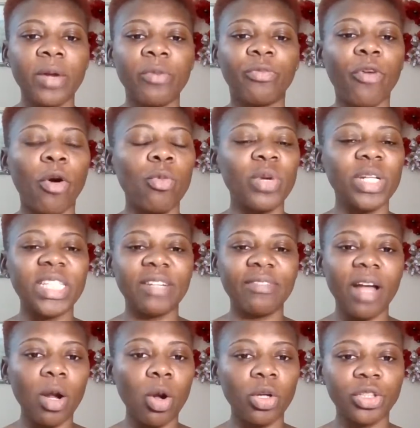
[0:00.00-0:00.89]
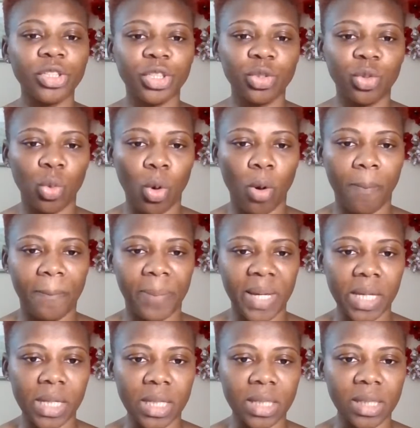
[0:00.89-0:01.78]
for whichever country you are
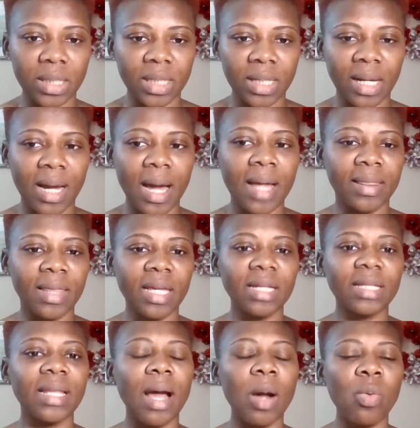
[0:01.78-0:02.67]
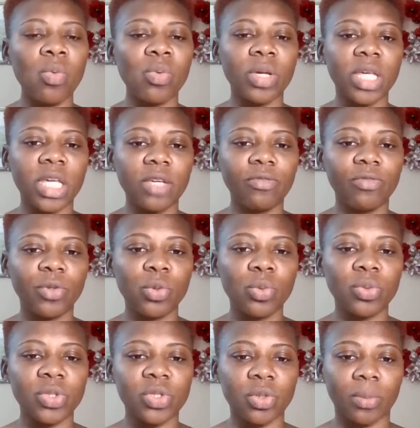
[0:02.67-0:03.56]
paying, I think that will give
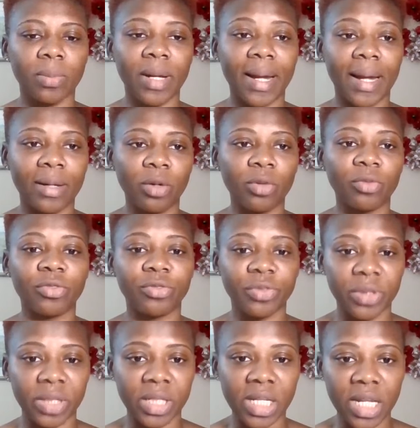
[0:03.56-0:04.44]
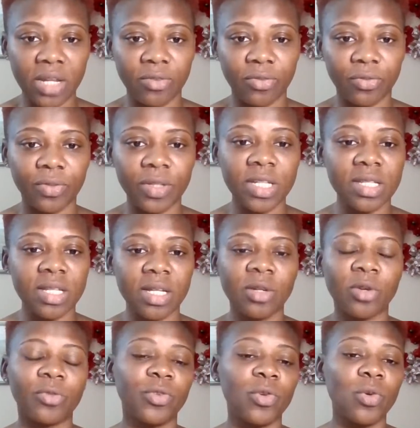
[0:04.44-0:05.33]
you some kind of relief
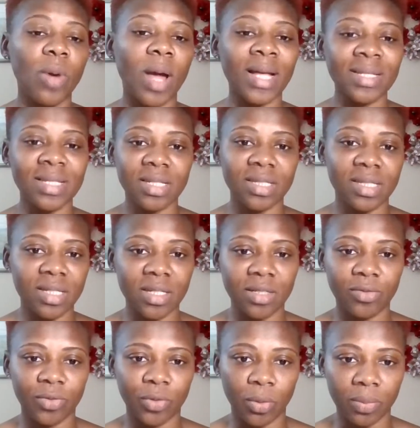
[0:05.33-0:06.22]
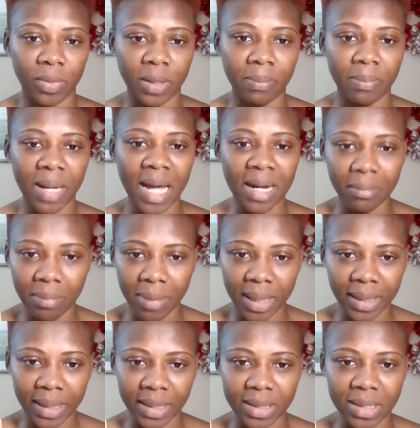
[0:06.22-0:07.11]
instead of you accessing it from the black
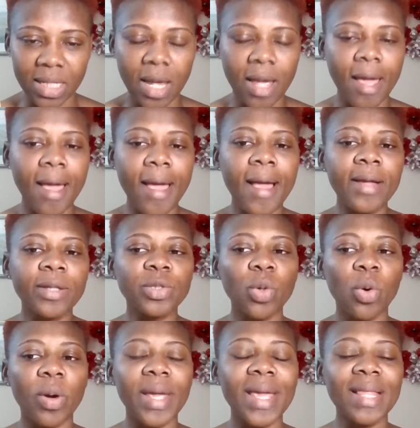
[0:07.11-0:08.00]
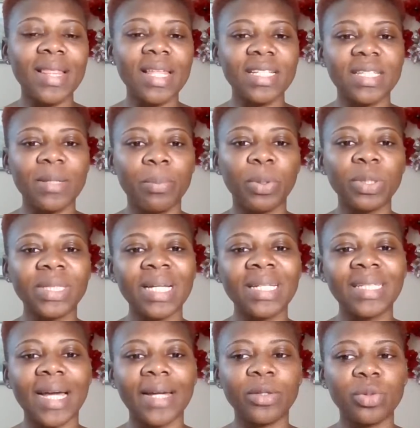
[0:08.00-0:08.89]
market. So it is
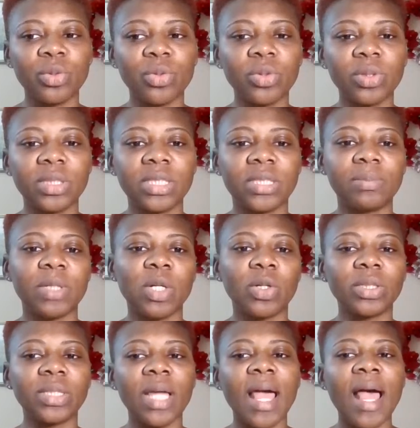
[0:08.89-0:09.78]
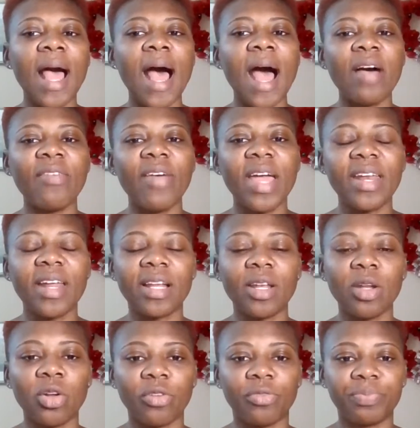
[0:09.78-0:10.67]
important that you know this because I've heard a
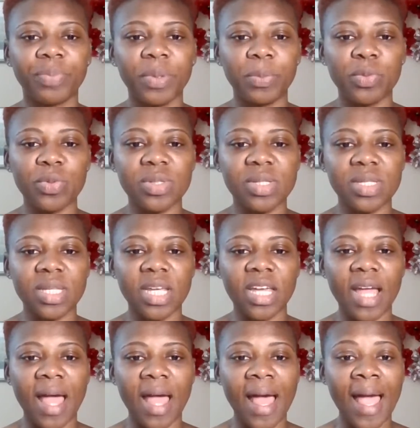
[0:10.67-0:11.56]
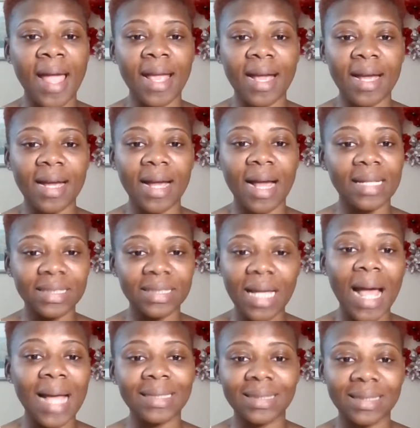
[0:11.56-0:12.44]
lot of people say, I can't
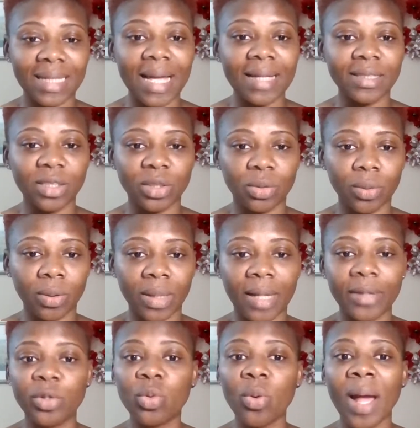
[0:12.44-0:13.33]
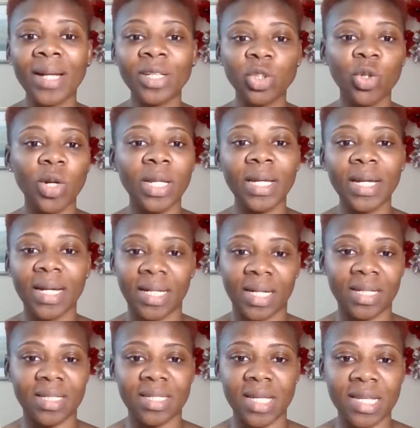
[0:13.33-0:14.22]
access dollar. You actually
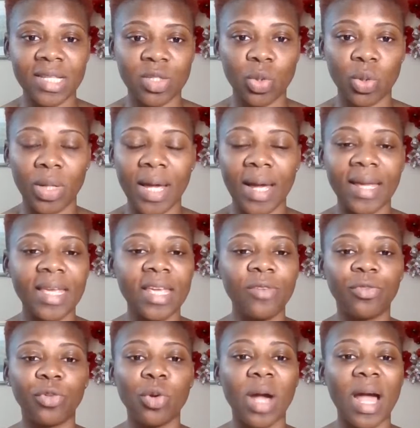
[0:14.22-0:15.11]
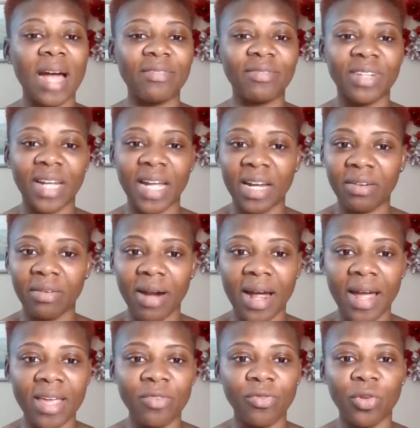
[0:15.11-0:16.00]
can access dollar if you have
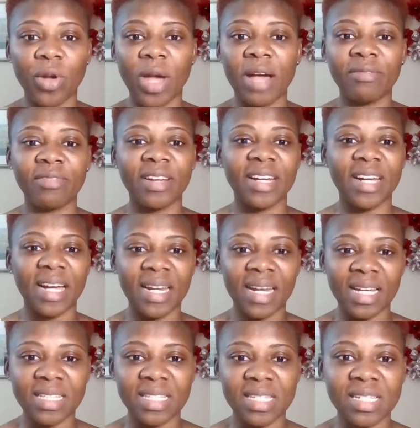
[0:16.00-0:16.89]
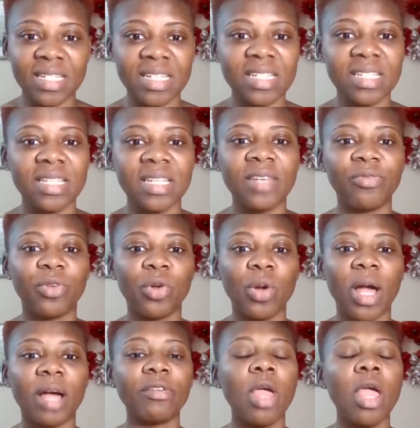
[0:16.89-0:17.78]
Naira, if you have Ghana cedis, if
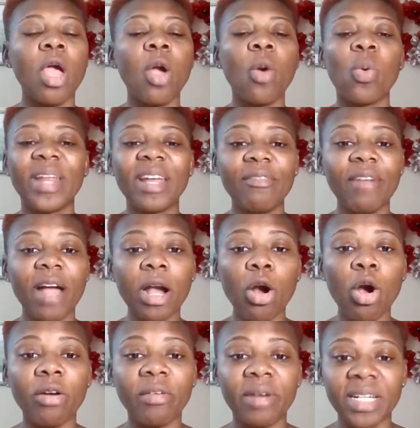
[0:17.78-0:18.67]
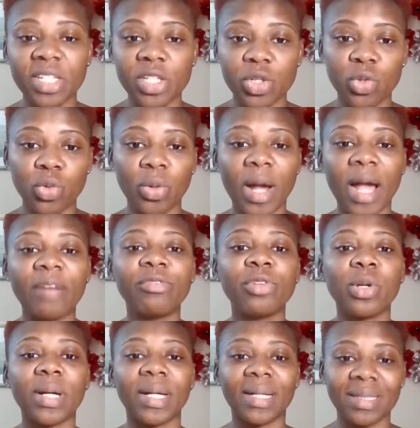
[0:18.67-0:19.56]
you have whatever currency you have,
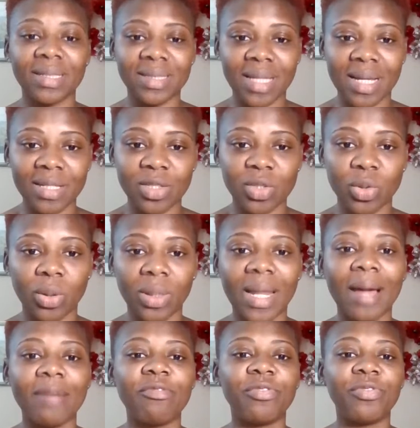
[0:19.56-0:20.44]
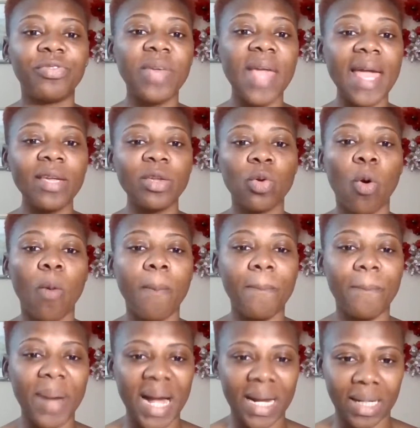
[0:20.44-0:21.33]
you can access dollar via your
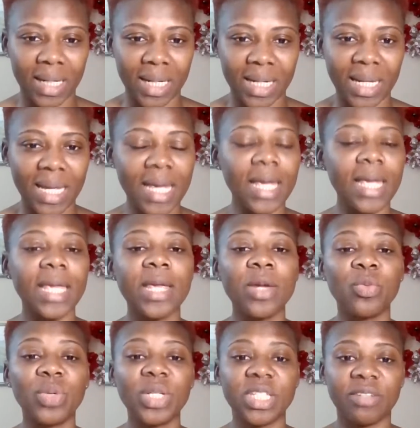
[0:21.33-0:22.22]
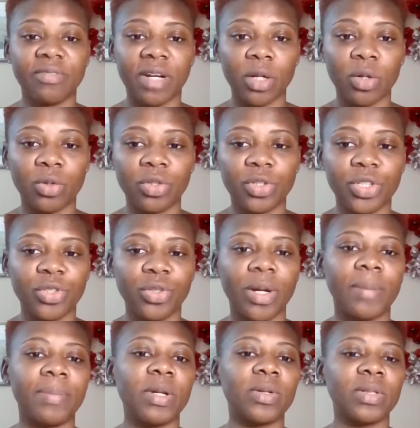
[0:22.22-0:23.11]
bank in whichever country
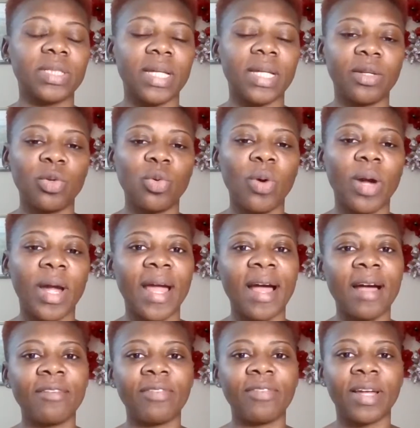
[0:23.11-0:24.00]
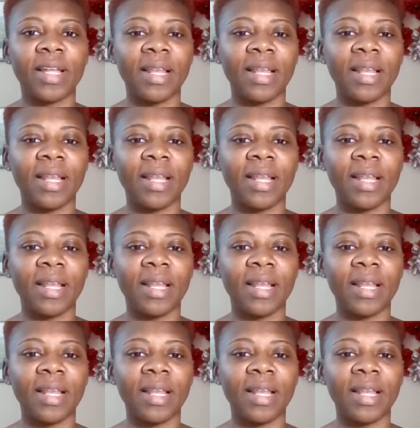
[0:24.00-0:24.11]
you are, because I know I have